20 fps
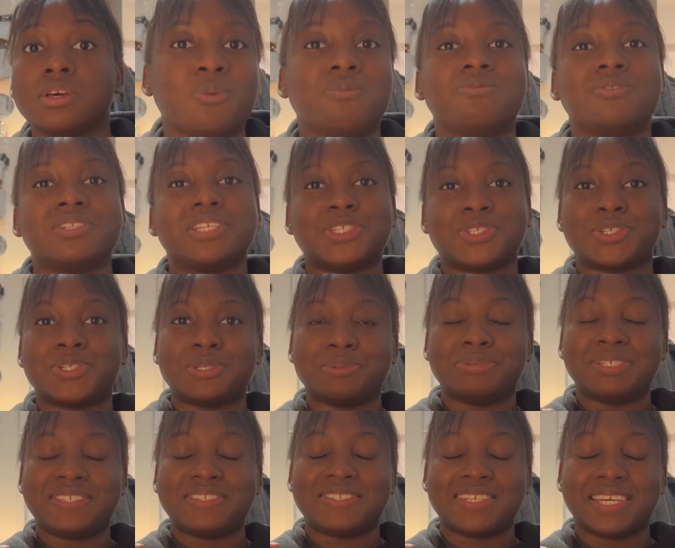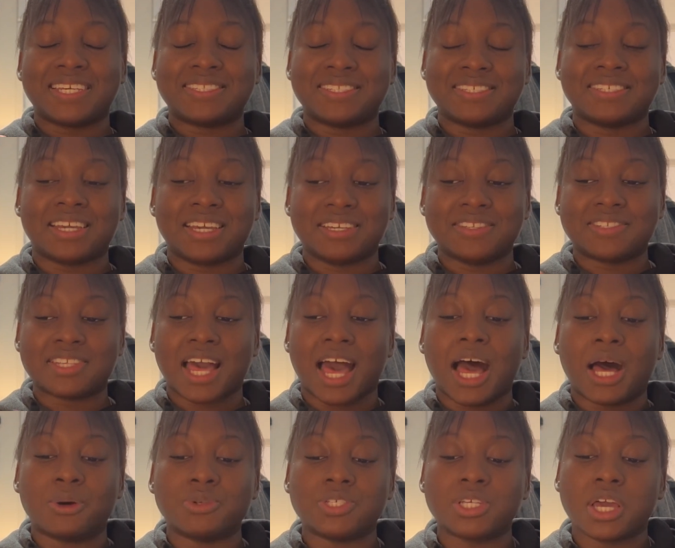Hopefully it's going to be 6 days
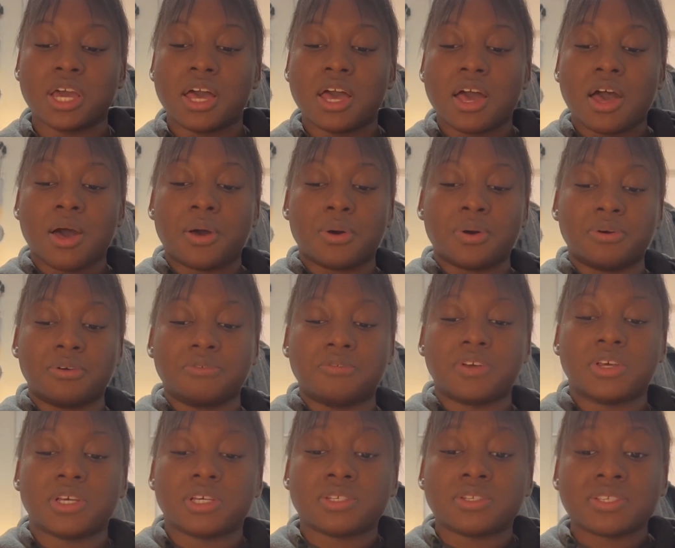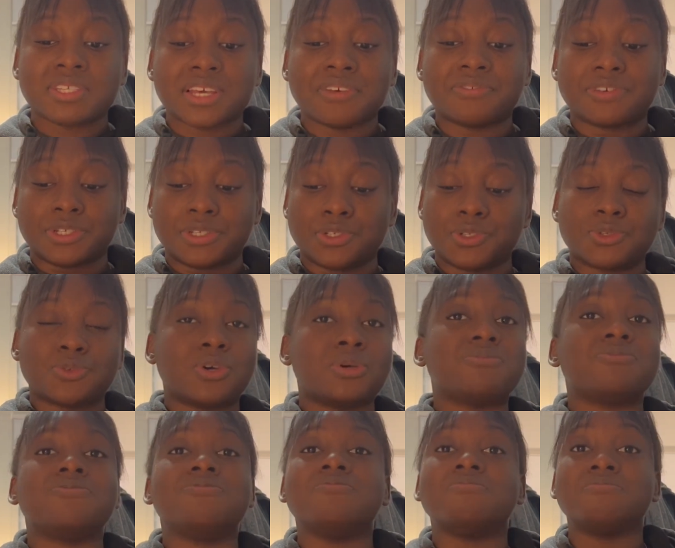out of 7. So
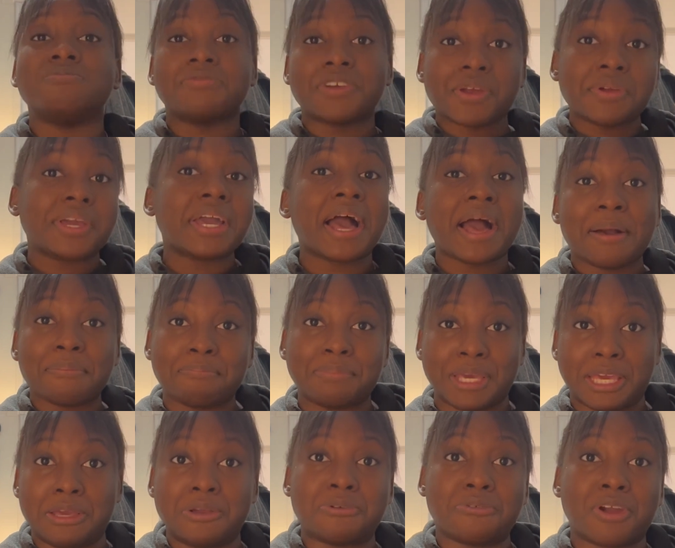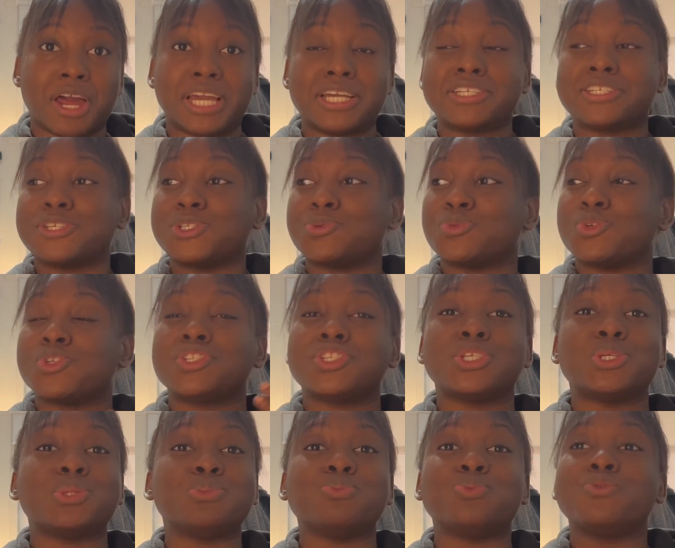I'm very happy, right? Because we're
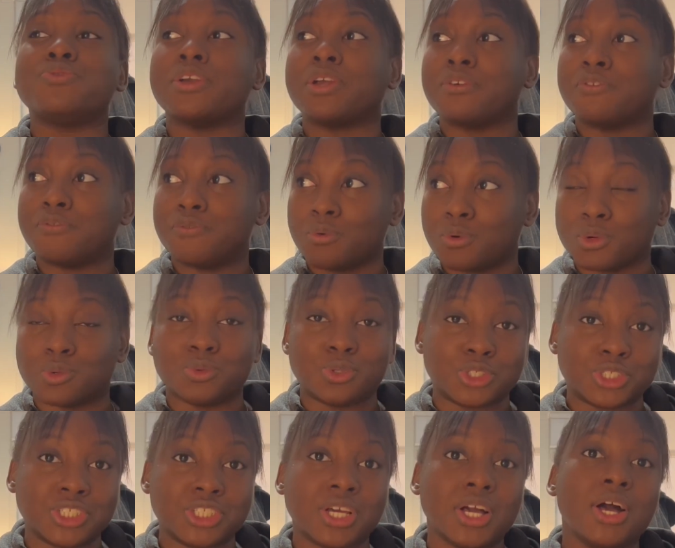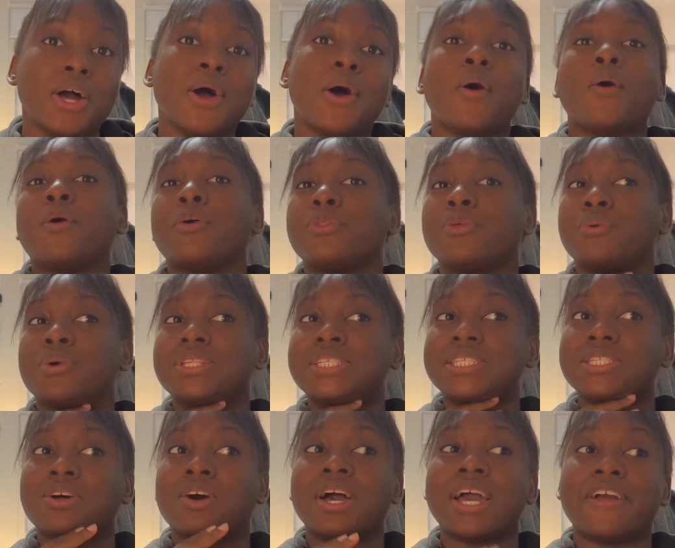still moving forward, although it's
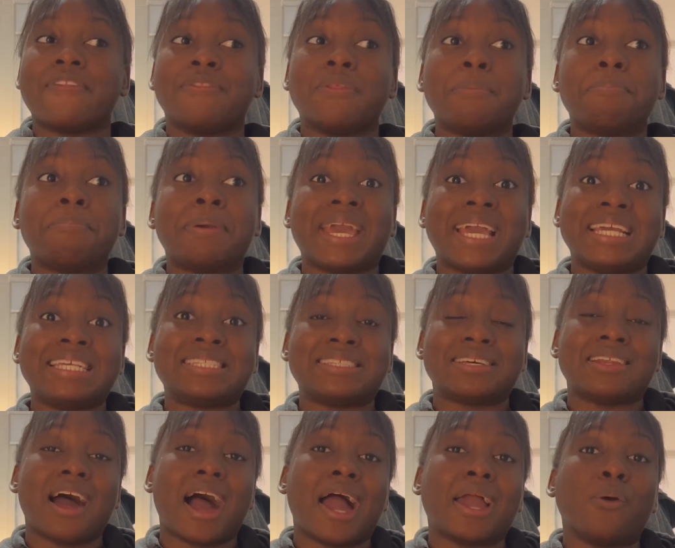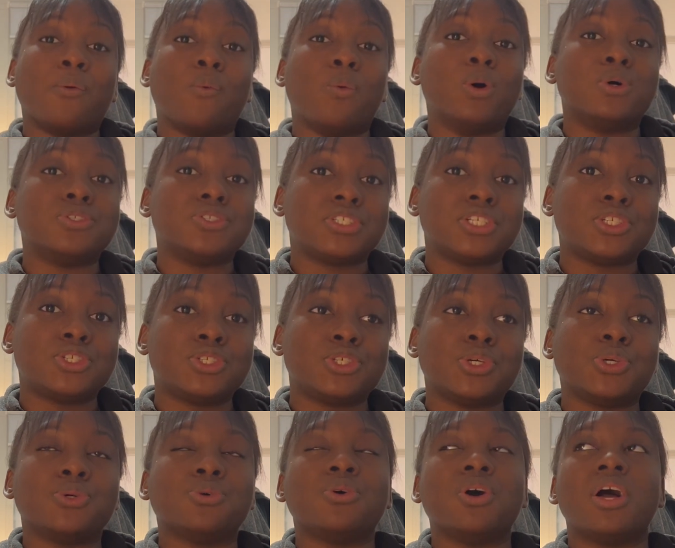not at the pace that I wanted
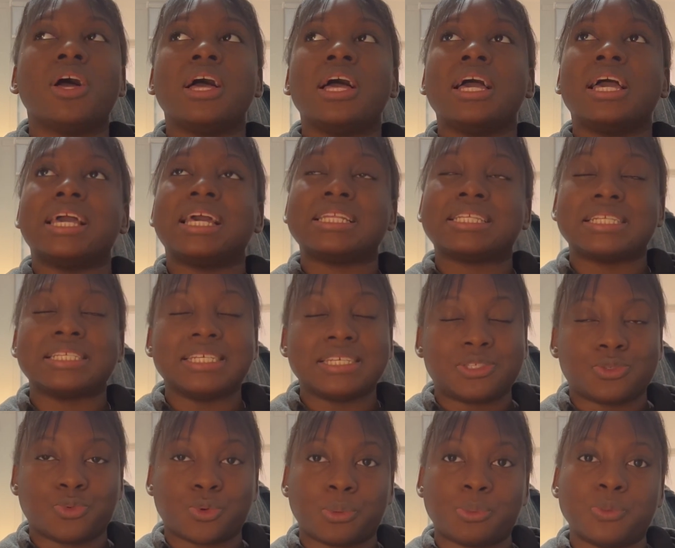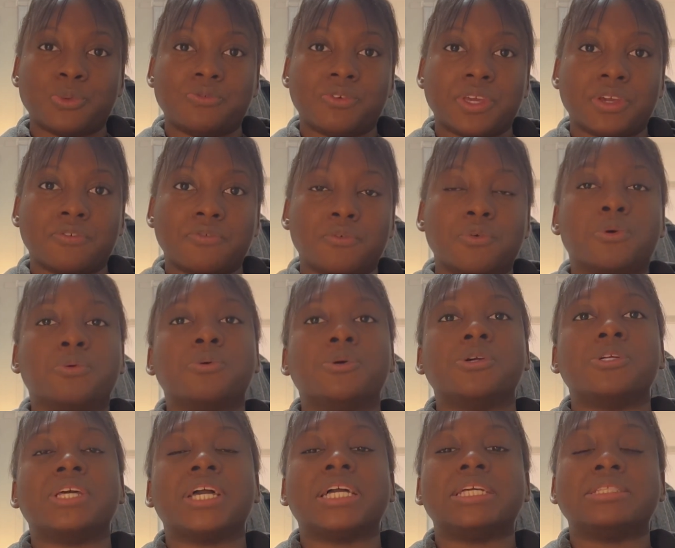to. At least we're moving
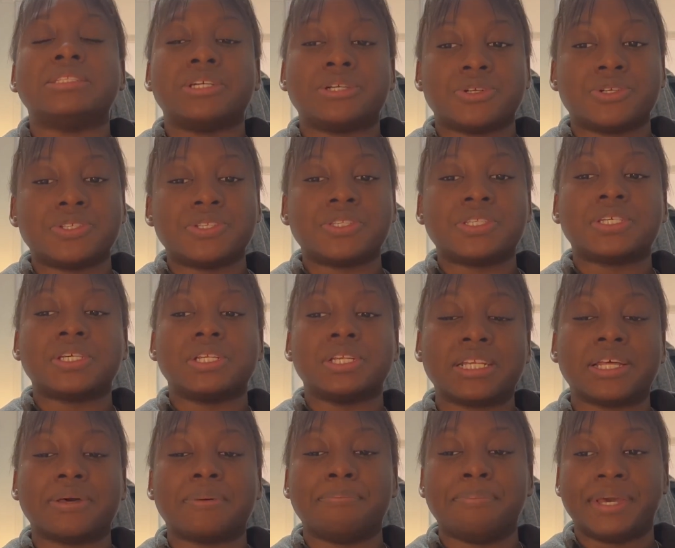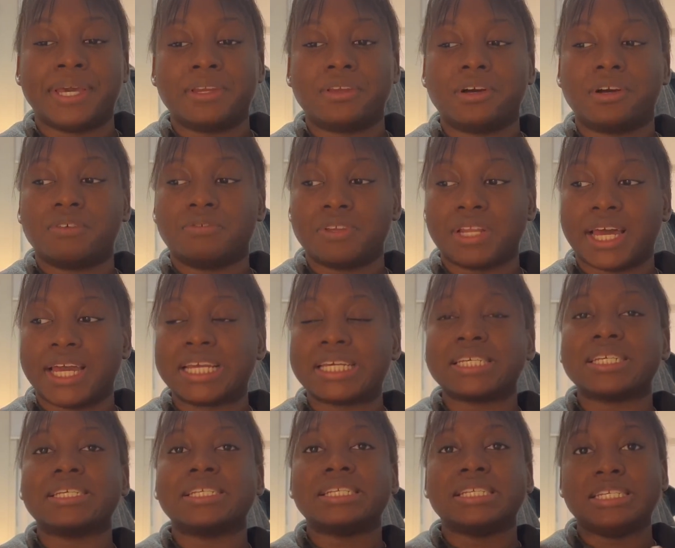forward, and there's still a bit of like
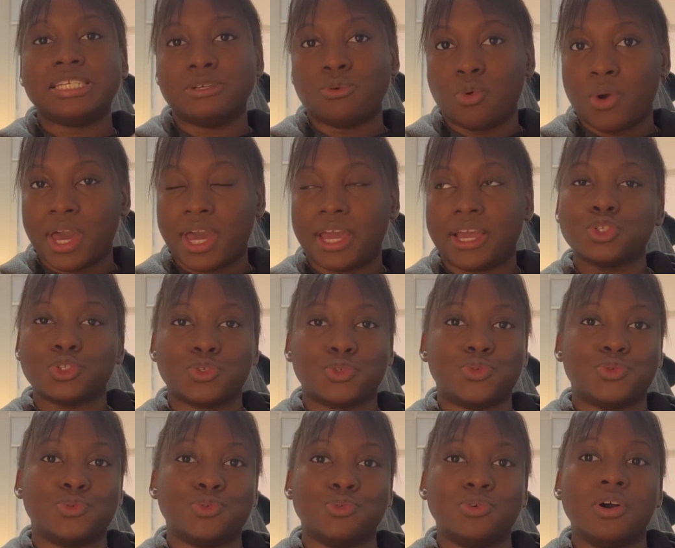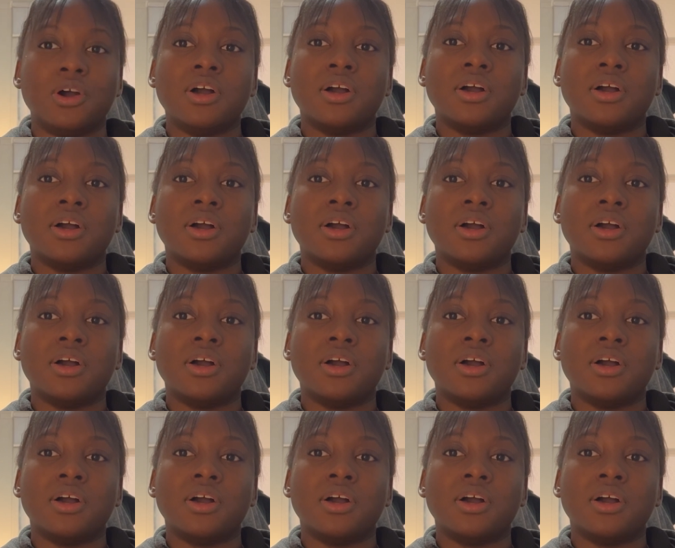leeway to